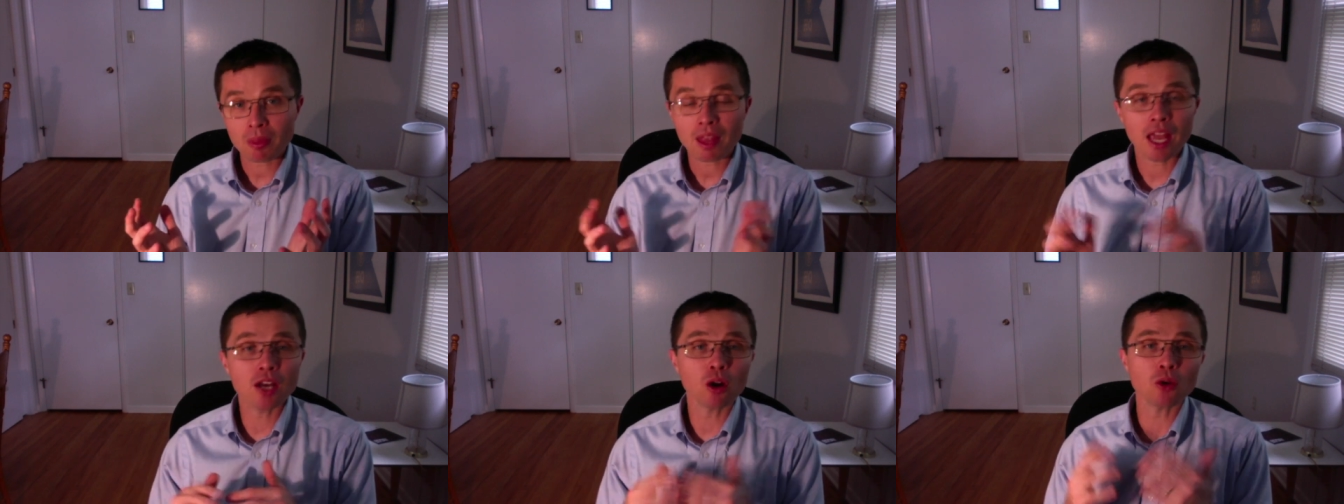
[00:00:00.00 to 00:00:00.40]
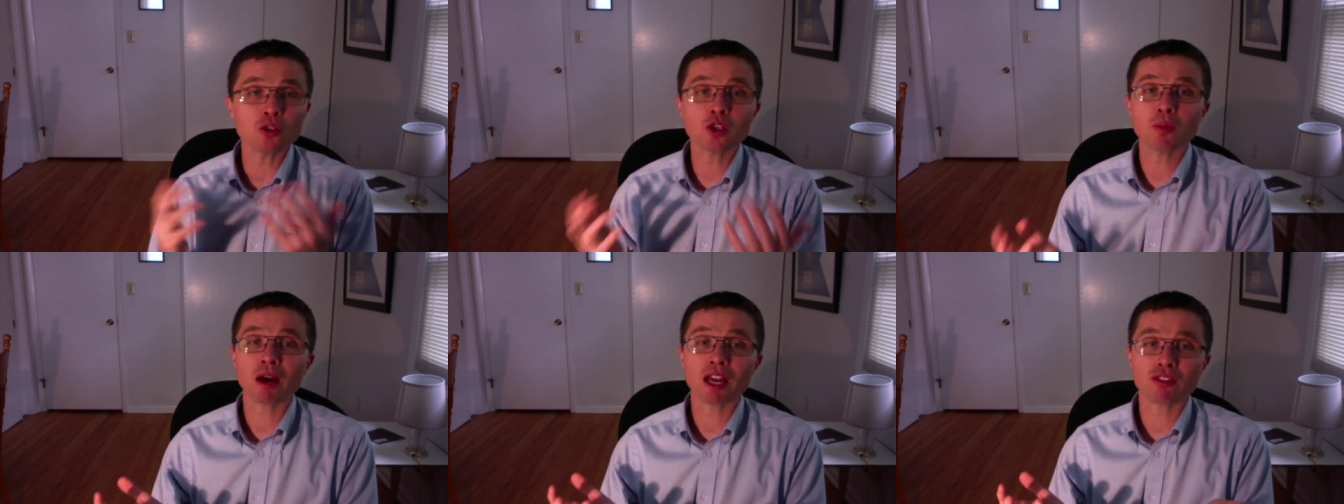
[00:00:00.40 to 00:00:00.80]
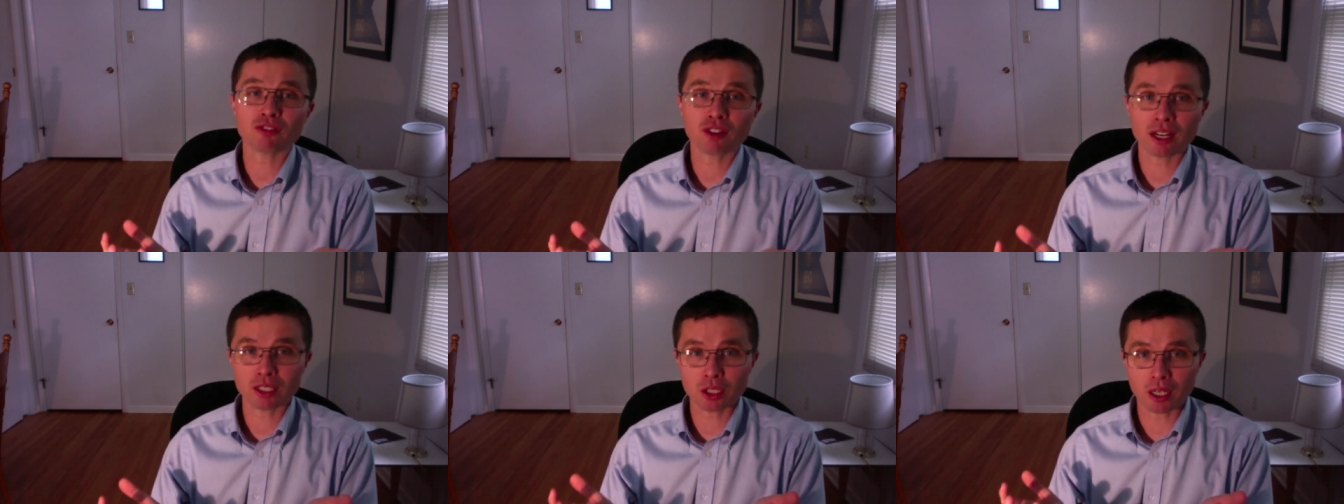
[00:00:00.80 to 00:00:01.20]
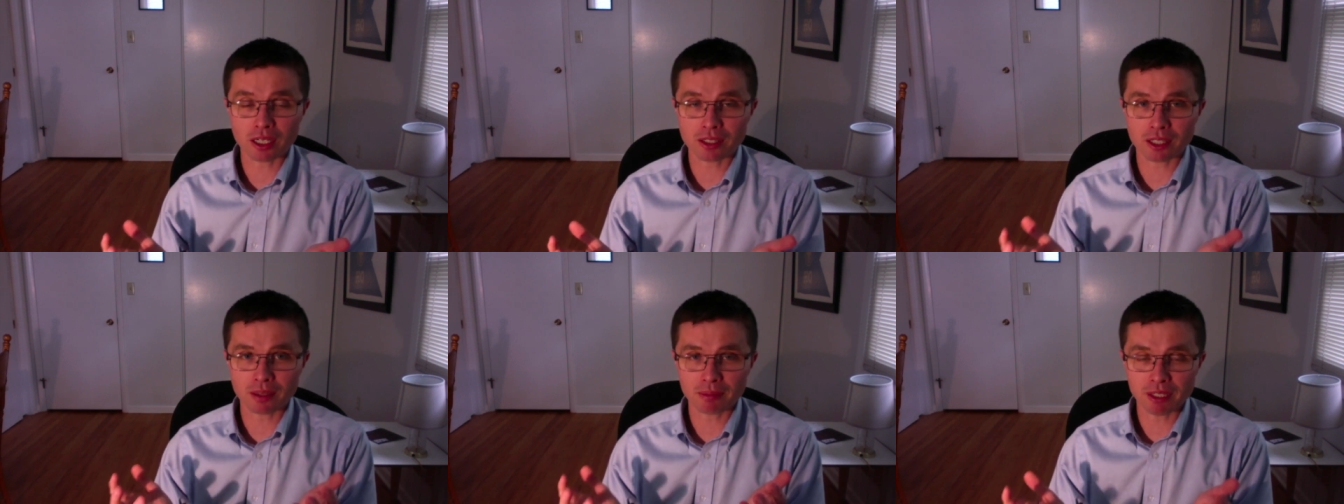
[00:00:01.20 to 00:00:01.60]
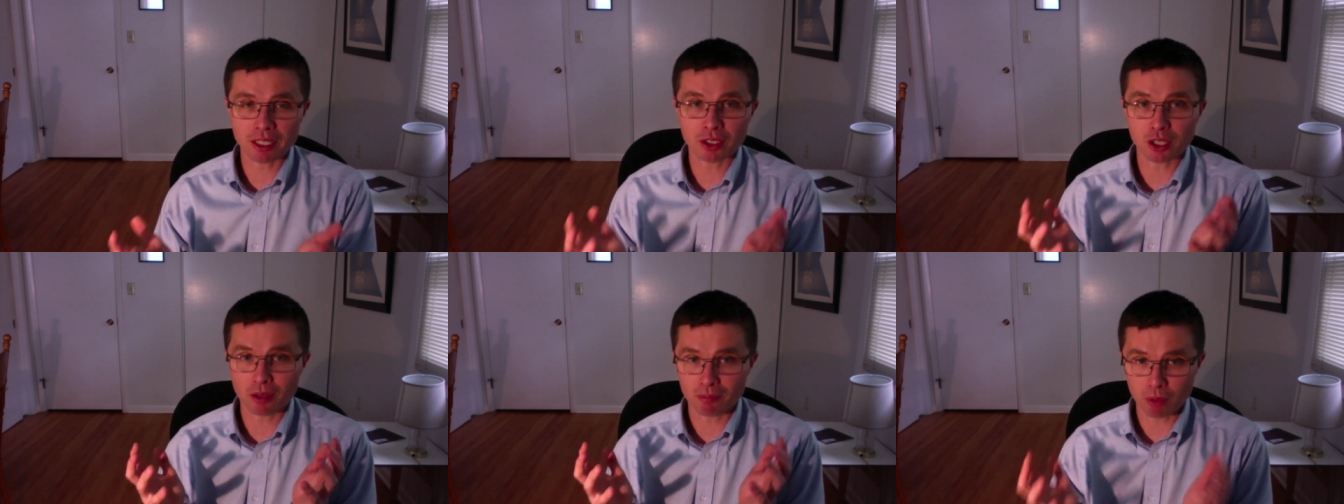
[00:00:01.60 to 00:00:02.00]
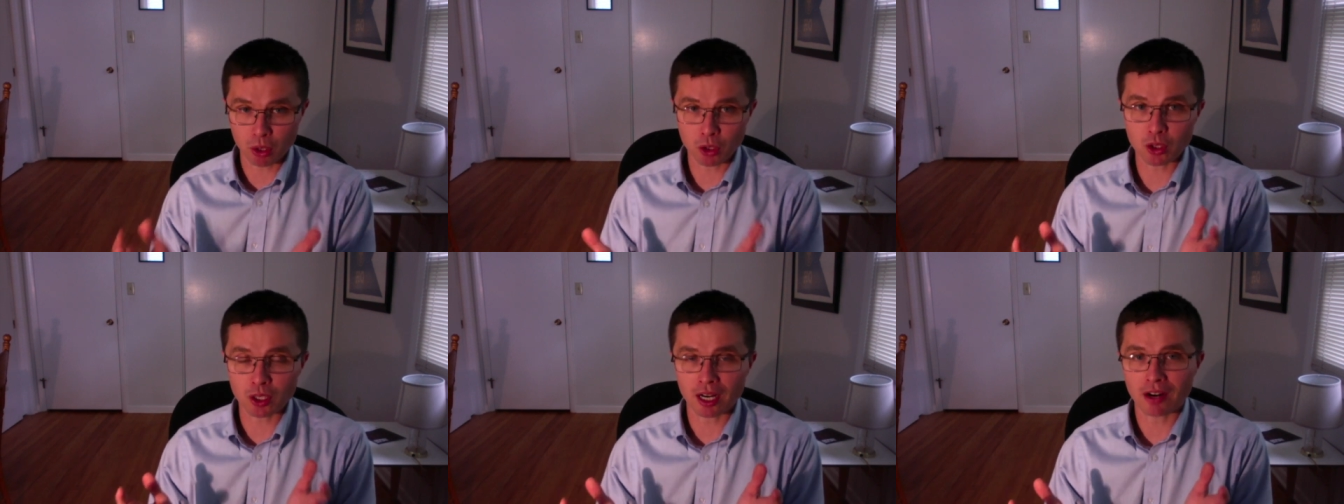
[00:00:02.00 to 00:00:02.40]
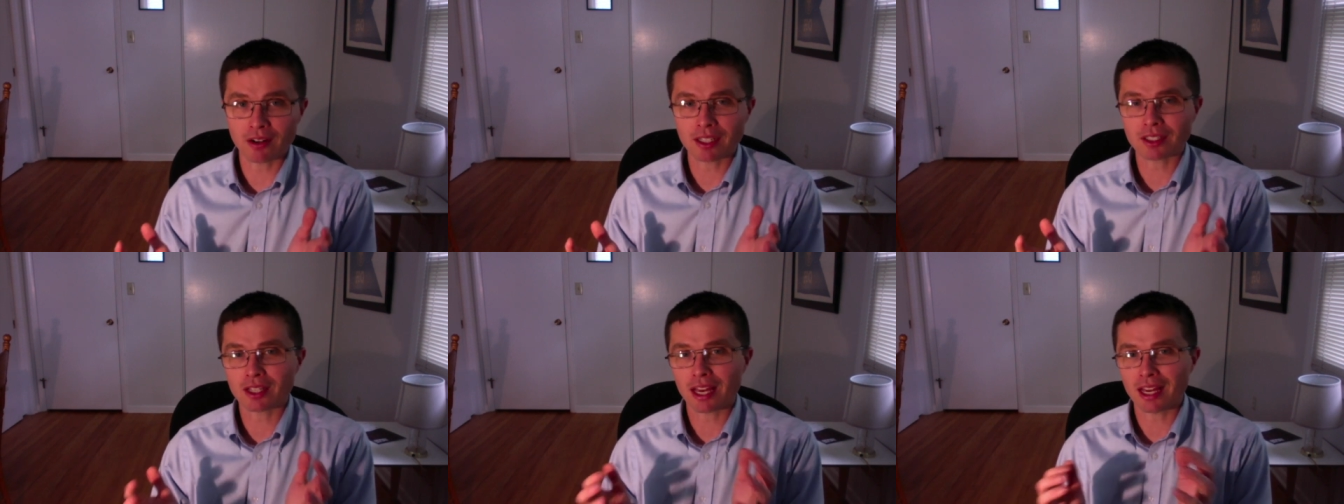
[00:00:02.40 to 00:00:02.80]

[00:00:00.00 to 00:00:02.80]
and also by enfranchising potentially mercenaries.